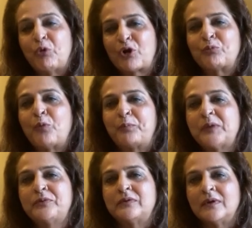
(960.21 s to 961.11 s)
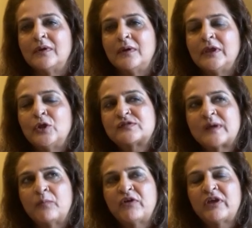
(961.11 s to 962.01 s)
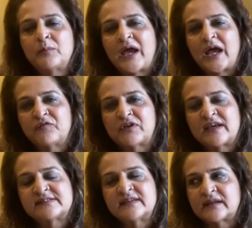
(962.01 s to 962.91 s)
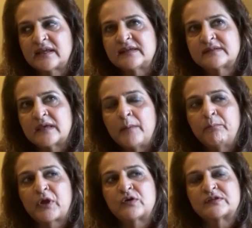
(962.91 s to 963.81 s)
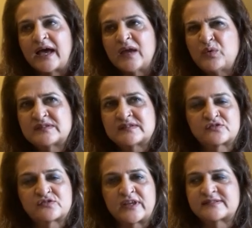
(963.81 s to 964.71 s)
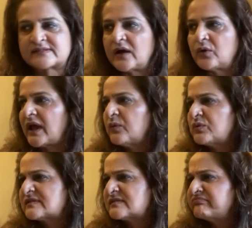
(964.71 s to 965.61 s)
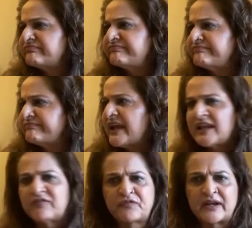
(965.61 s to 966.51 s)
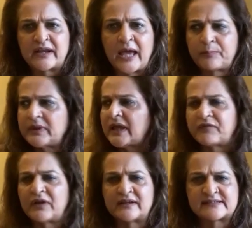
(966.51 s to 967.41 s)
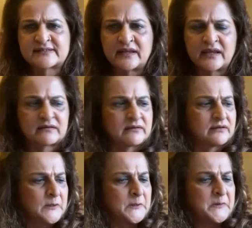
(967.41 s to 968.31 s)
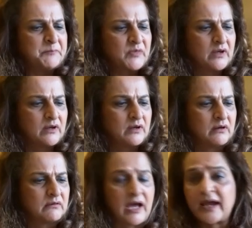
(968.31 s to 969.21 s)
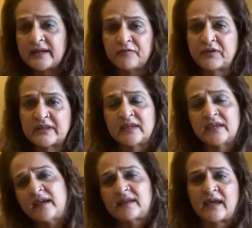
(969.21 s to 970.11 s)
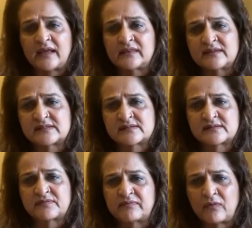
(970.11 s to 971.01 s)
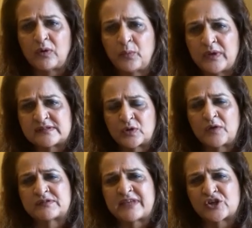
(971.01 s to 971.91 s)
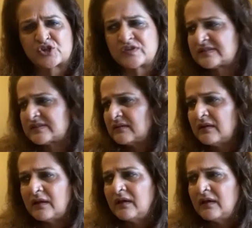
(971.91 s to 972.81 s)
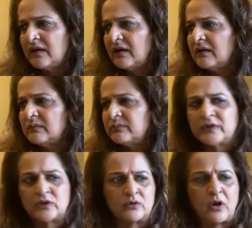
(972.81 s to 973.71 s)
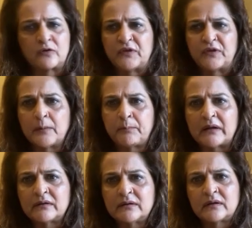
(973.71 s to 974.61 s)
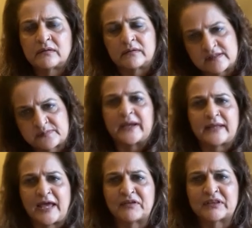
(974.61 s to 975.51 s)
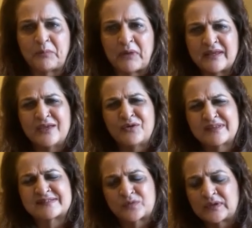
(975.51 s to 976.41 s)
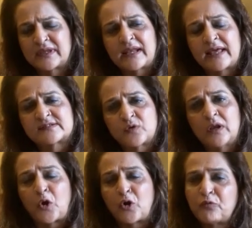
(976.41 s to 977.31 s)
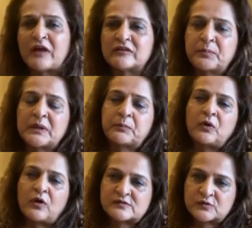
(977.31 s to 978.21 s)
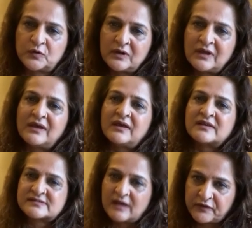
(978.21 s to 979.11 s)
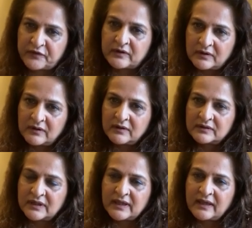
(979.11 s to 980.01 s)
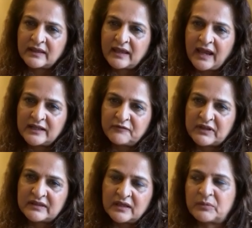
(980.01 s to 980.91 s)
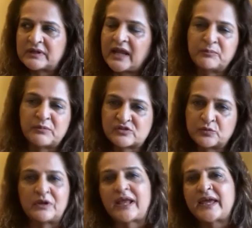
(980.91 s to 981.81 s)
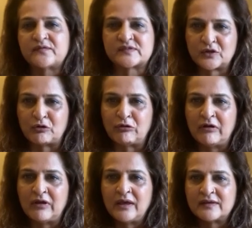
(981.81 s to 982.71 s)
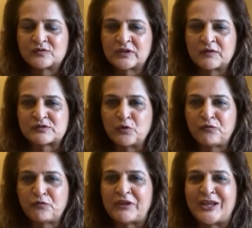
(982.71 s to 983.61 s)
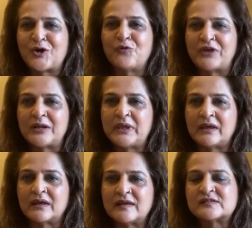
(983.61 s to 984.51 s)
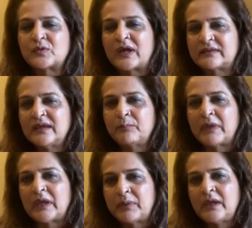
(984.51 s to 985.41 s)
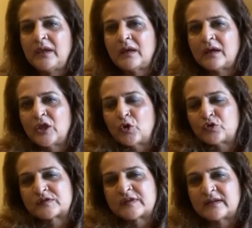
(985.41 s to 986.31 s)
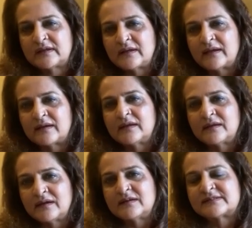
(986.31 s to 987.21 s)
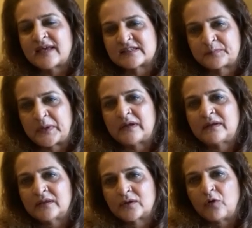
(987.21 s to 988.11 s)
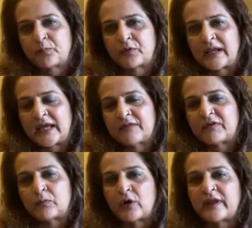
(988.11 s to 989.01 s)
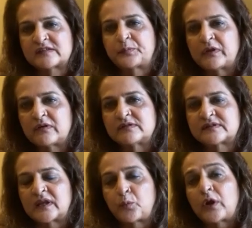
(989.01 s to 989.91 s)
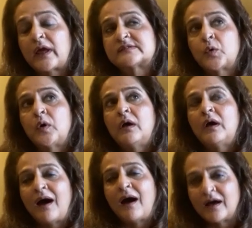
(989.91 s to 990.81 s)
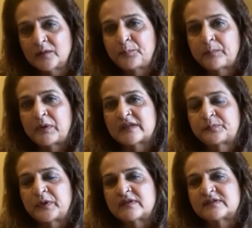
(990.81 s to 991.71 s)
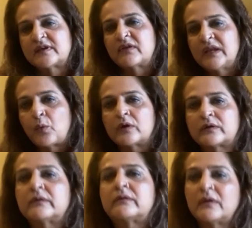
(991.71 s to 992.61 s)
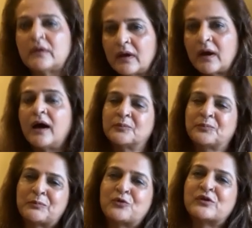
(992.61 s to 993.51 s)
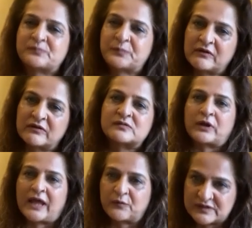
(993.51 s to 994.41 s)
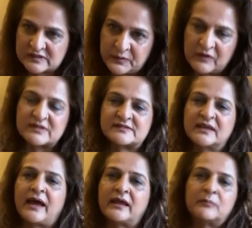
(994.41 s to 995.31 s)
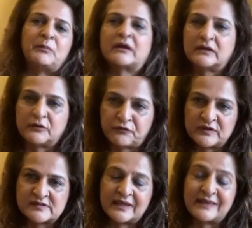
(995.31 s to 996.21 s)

and more people. You know, somewhere in my advertising days, because I was stressed out, I never felt happy. I felt disconnected. I had everything, yet I had this always, you know, I was anxious and, you know, not feeling abundant despite having the money, you know, this whole thing. And I saw a lot of other people also suffer. They had everything, but they had miserable lives, you know, so there was no feeling of well-being. So I think maybe, you know, those 18, 19 years I spent in the corporate life and what I experienced and what I saw other people experience, I really wanted other people to experience what I was experiencing and make a difference